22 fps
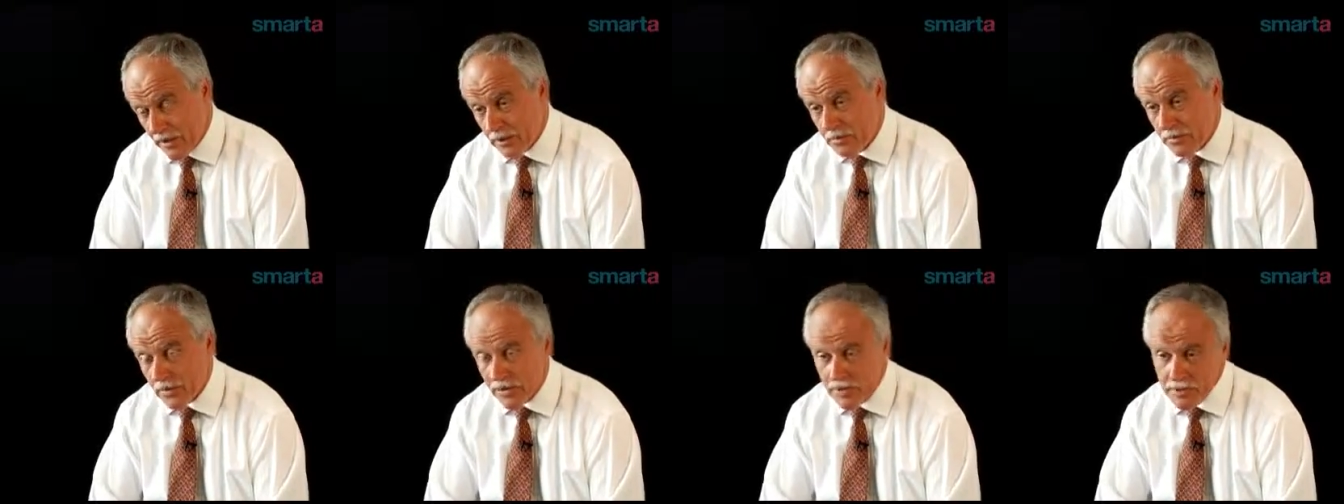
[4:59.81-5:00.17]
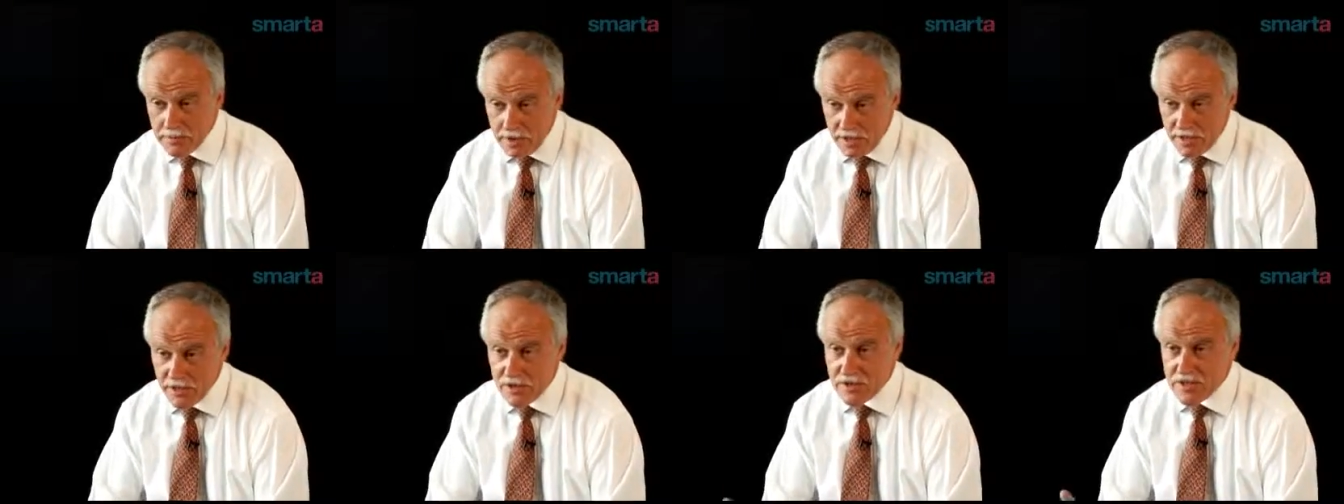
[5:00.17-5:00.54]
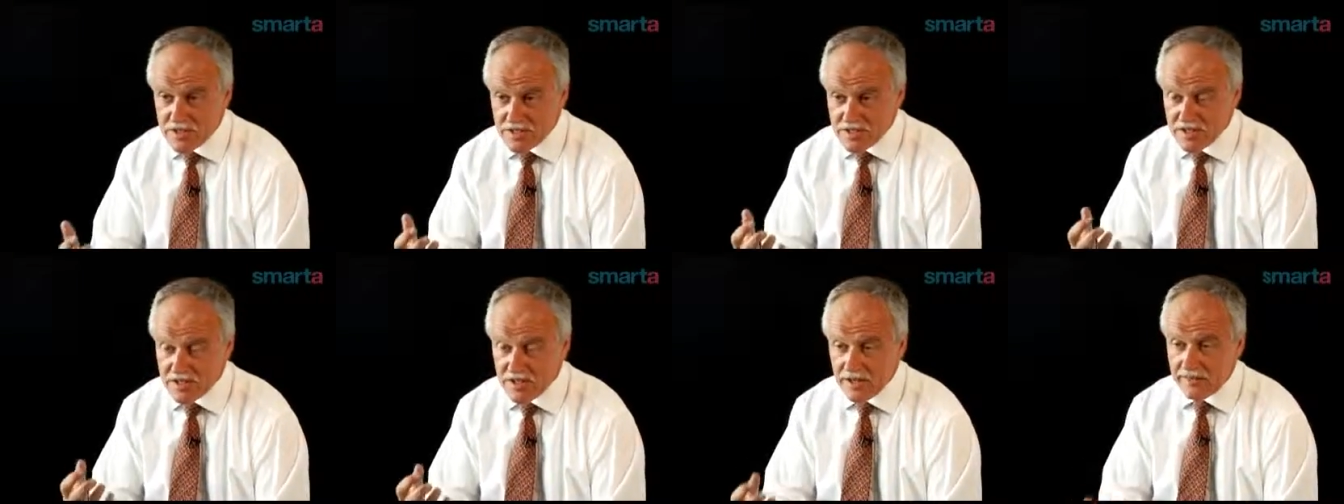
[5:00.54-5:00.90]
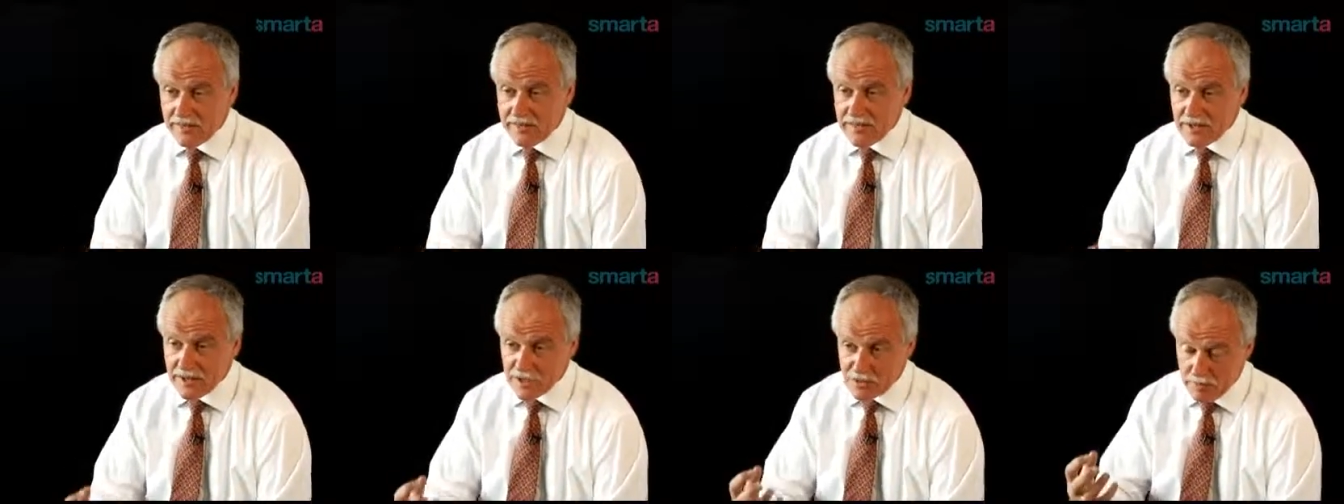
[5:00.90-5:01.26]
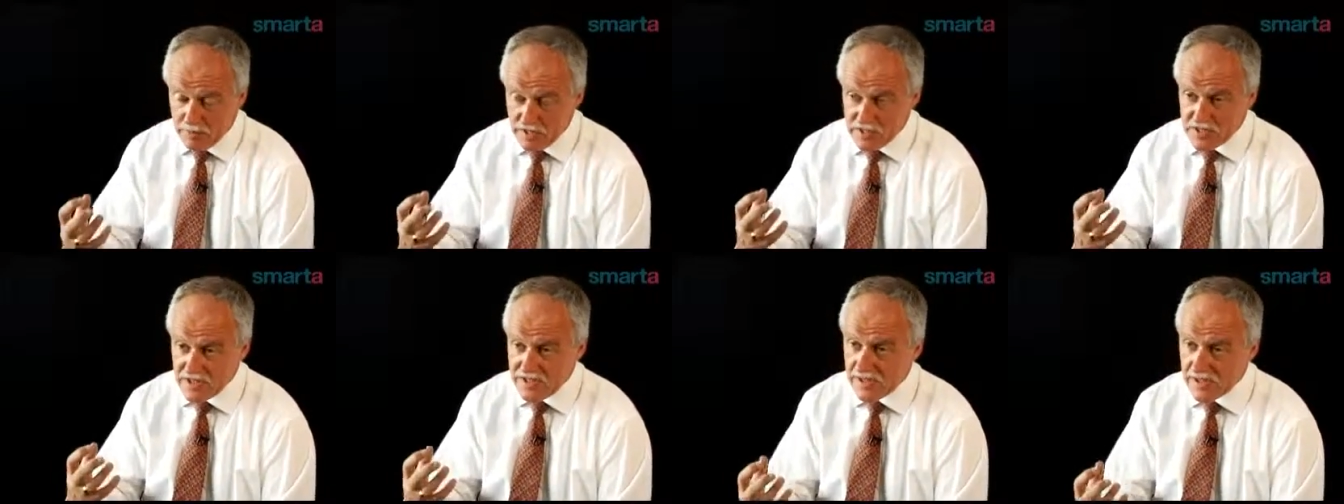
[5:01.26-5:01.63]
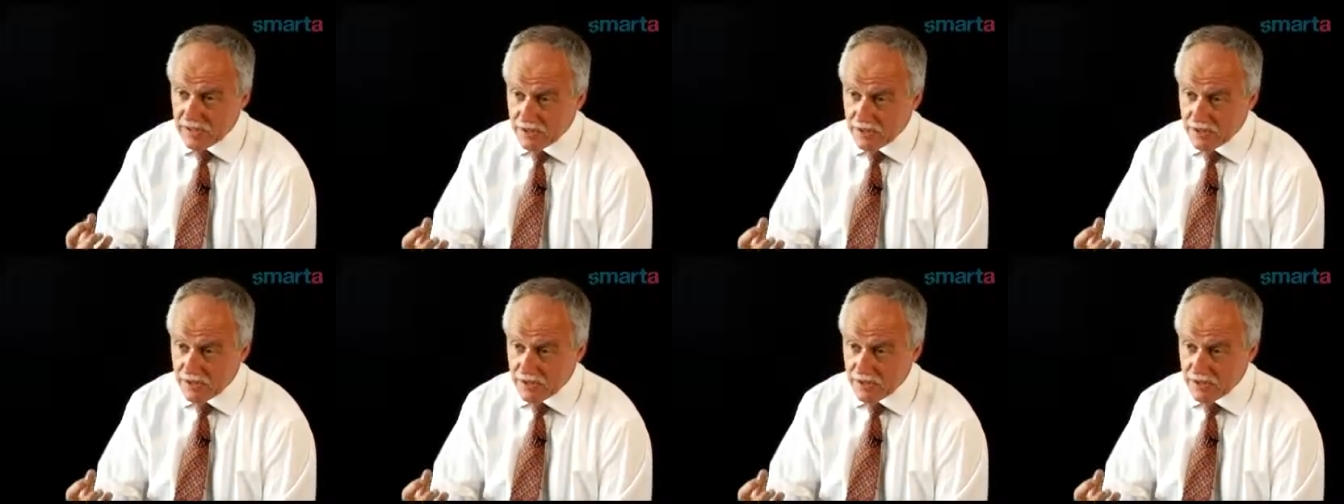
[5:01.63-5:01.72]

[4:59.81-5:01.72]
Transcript: but they might not necessarily have had the experience in that